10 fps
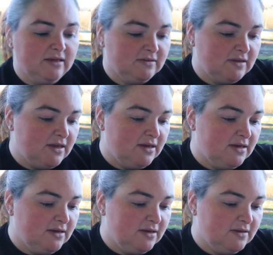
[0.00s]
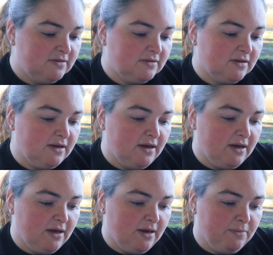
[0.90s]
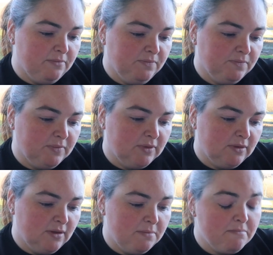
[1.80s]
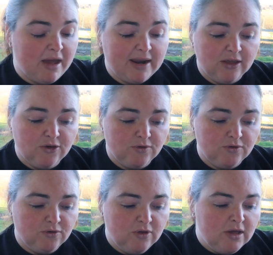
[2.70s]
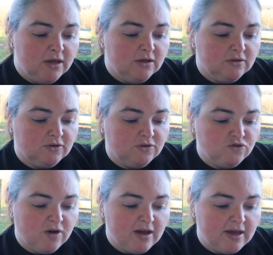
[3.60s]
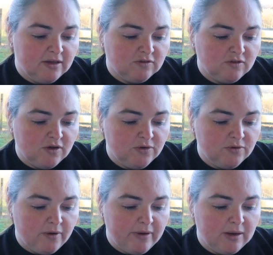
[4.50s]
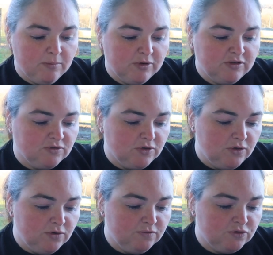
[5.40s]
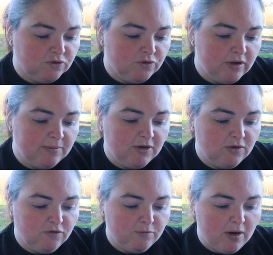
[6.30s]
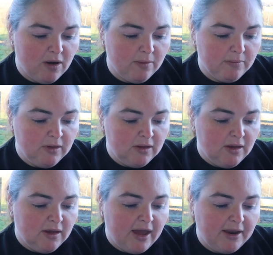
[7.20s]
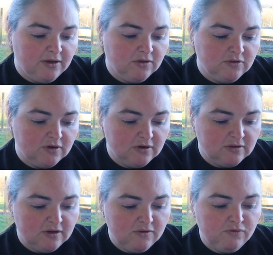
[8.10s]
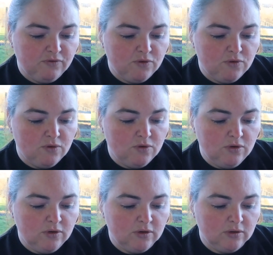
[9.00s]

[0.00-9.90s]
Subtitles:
this is manicure. So dry, slow growing and brittle hooves, creamy hoof balm, handy alternative for